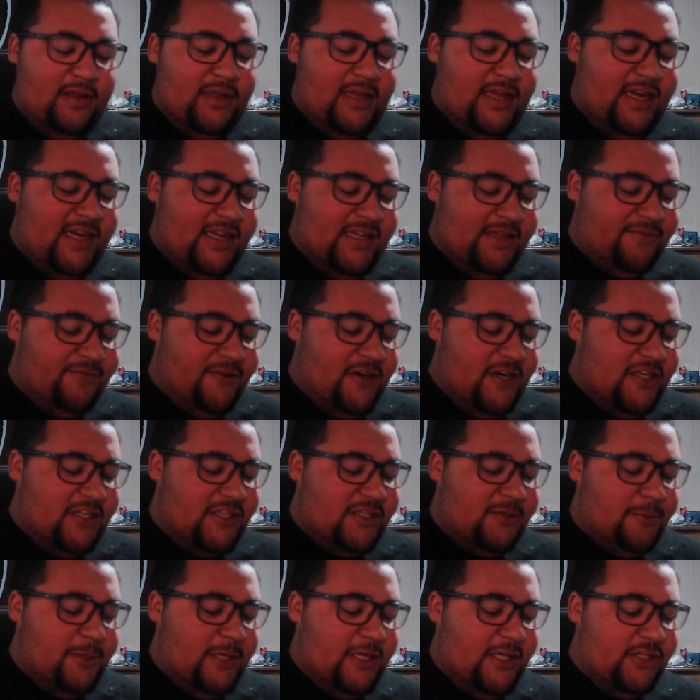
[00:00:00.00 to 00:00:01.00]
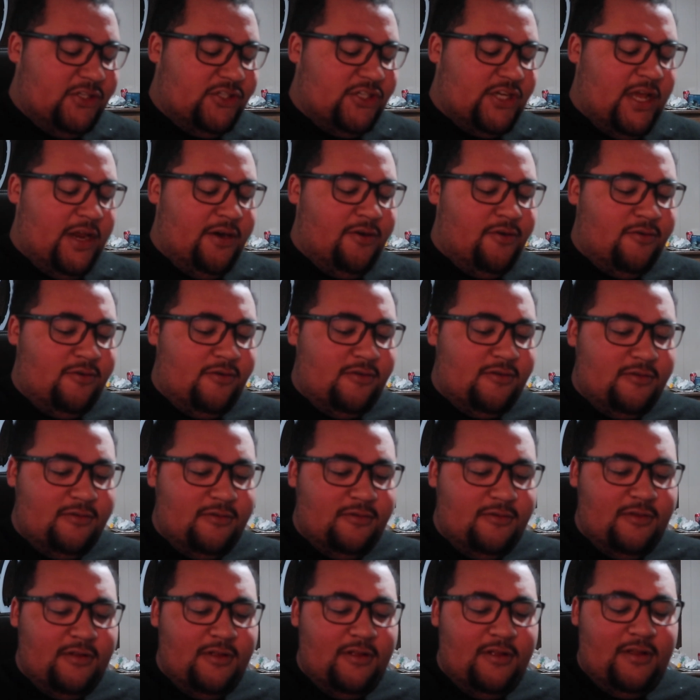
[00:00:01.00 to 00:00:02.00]
It is very sweet in
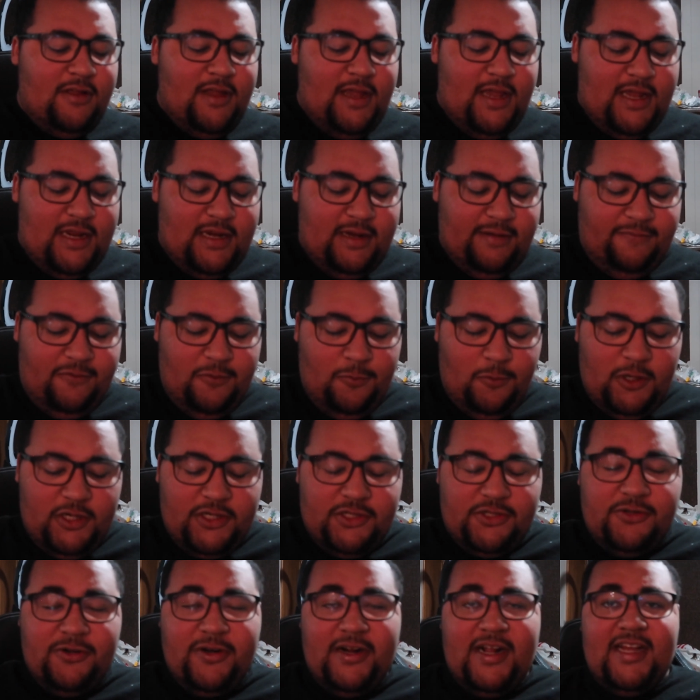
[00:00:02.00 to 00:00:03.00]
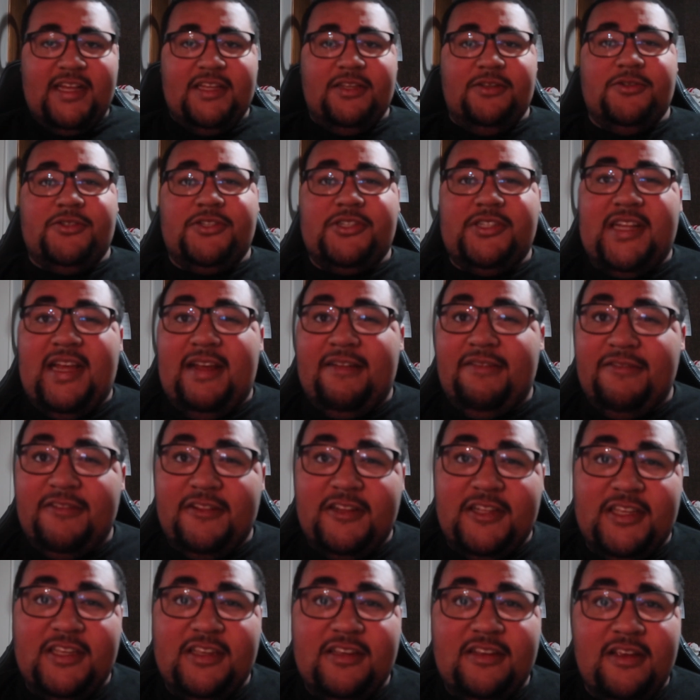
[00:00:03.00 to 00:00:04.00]
general. And if you want to try it, you should
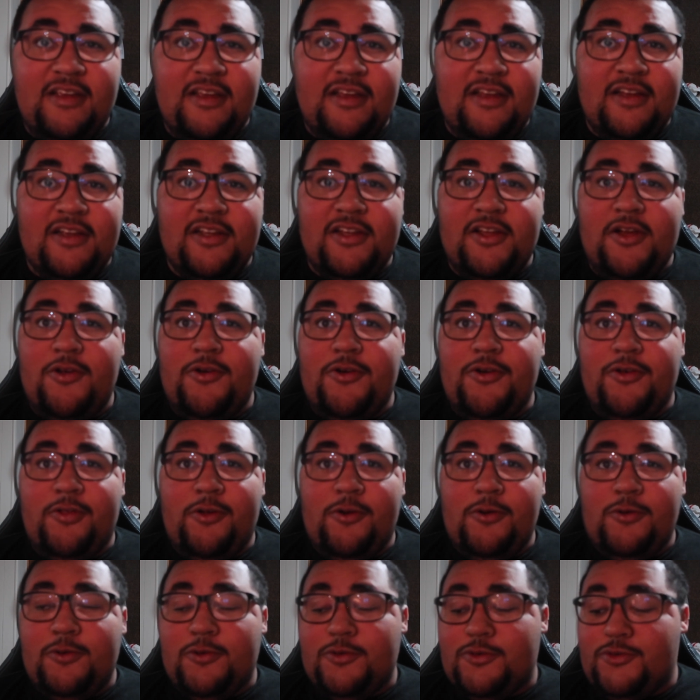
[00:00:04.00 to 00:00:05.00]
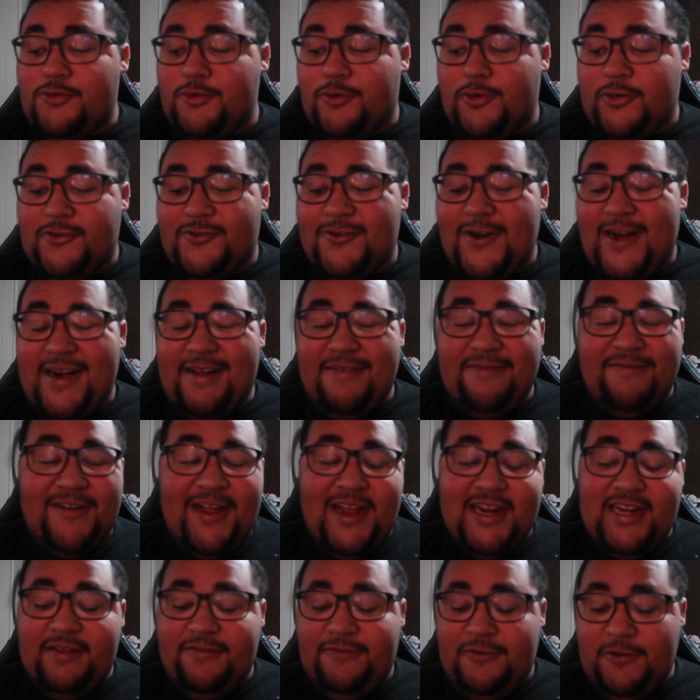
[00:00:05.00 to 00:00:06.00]
definitely go to your local store and try to
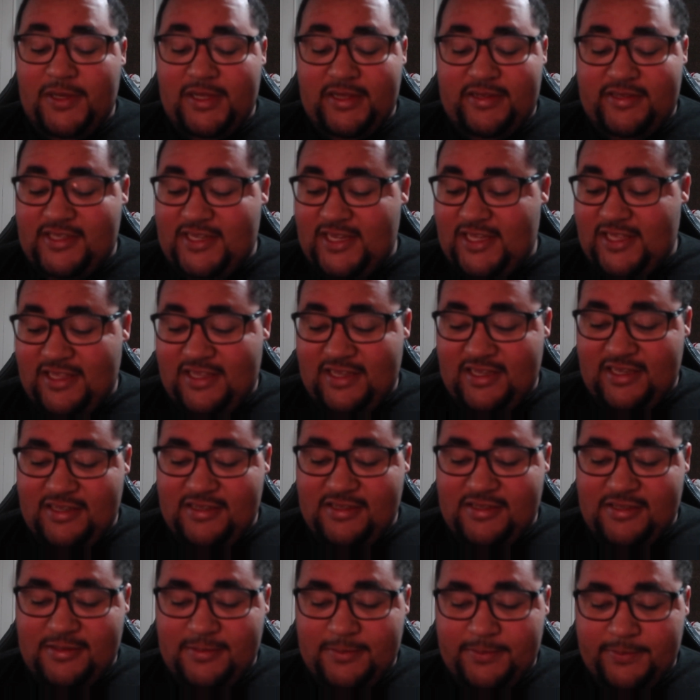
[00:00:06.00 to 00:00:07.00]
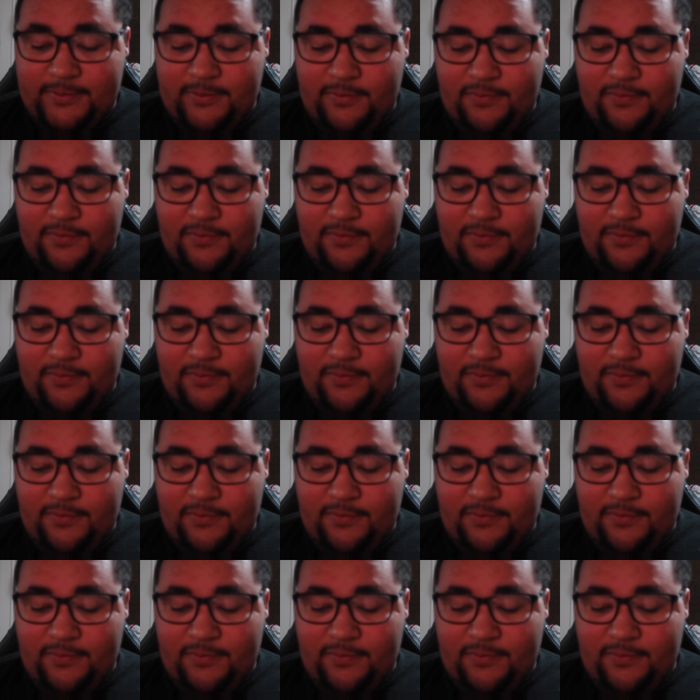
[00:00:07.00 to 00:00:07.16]
find if you can see these.